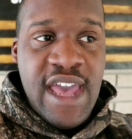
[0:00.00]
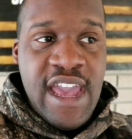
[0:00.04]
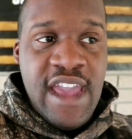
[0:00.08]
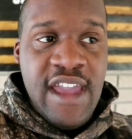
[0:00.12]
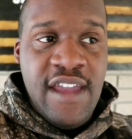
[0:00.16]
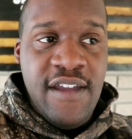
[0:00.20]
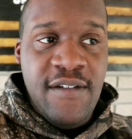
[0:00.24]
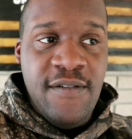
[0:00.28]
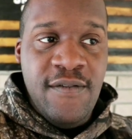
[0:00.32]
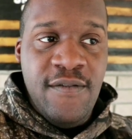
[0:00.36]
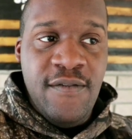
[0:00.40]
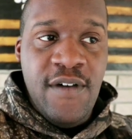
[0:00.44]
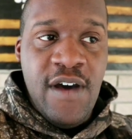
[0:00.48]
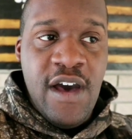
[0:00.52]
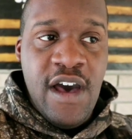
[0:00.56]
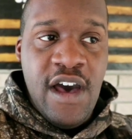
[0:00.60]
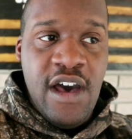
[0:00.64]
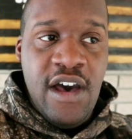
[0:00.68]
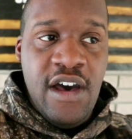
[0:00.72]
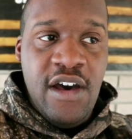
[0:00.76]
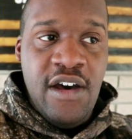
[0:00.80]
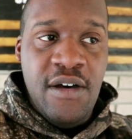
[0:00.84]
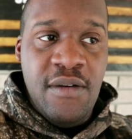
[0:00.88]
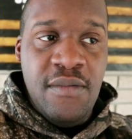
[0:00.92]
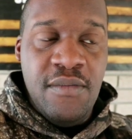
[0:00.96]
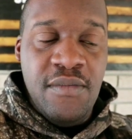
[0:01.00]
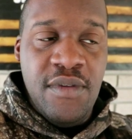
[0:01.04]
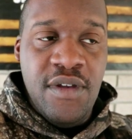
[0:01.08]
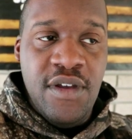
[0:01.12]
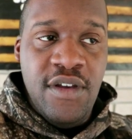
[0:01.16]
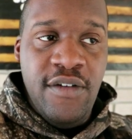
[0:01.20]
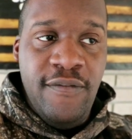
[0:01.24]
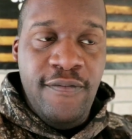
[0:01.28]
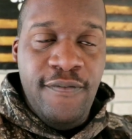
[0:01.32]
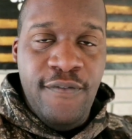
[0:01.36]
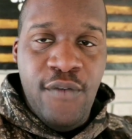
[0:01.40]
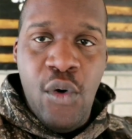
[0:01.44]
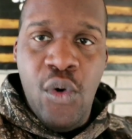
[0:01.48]
a um,
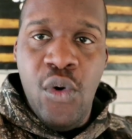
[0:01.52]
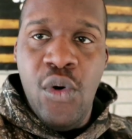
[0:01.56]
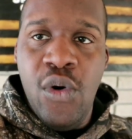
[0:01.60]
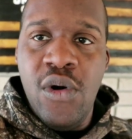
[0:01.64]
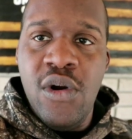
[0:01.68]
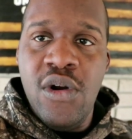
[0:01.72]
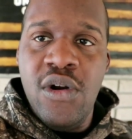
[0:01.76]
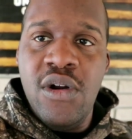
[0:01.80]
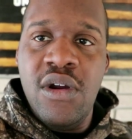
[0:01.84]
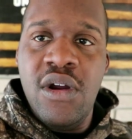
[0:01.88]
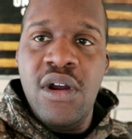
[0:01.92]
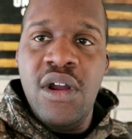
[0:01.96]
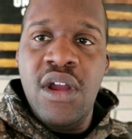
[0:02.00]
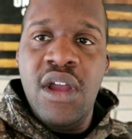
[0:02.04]
four